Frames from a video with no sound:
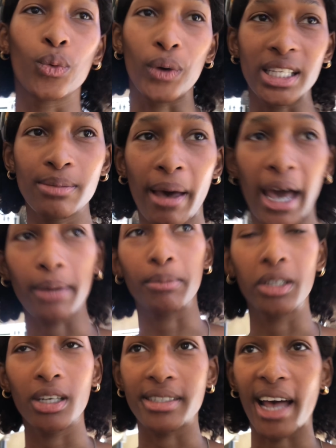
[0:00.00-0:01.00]
Westpack
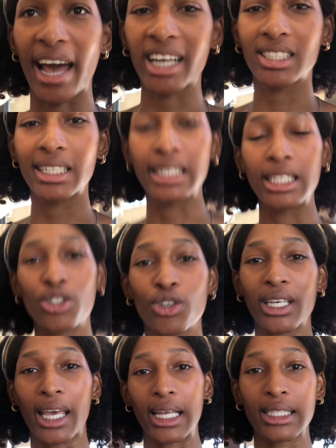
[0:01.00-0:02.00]
because i actually need to
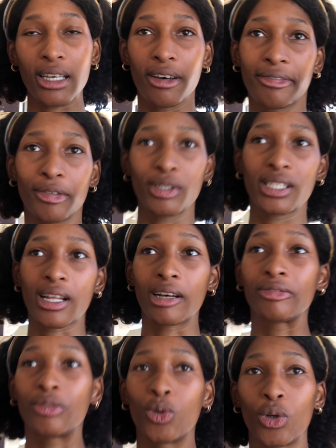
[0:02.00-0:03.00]
get a few stuff
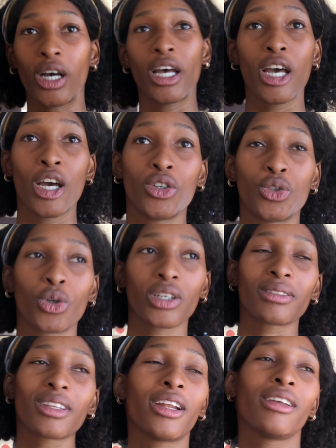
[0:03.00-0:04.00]
for Daw,
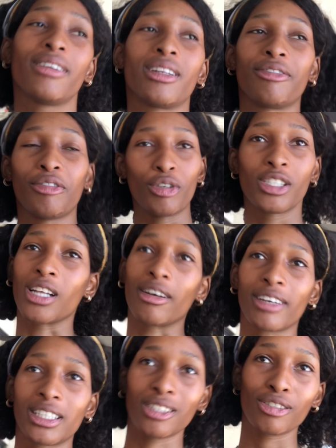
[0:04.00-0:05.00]
not even a few stuff
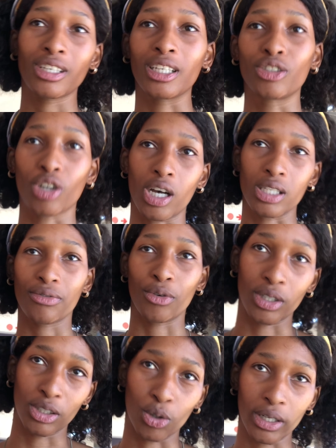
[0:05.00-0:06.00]
i need to get jars
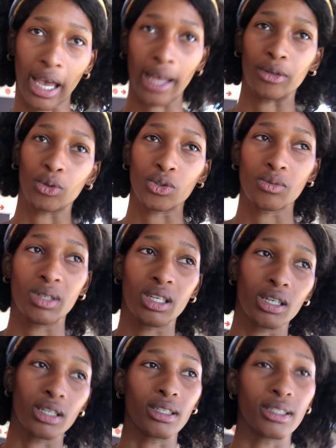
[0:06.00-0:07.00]
for Daw candles
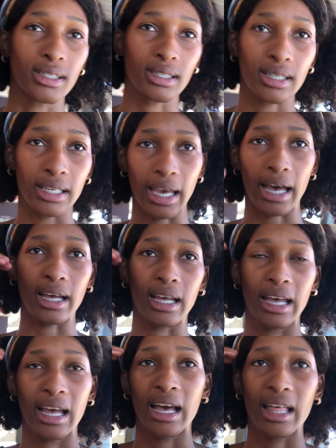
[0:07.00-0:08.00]
because yeah
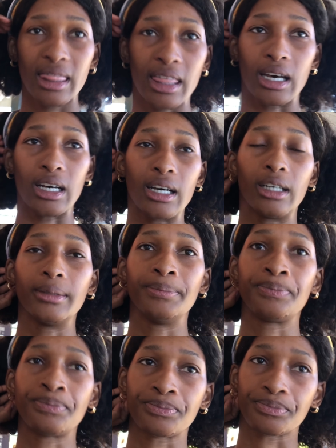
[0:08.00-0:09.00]
the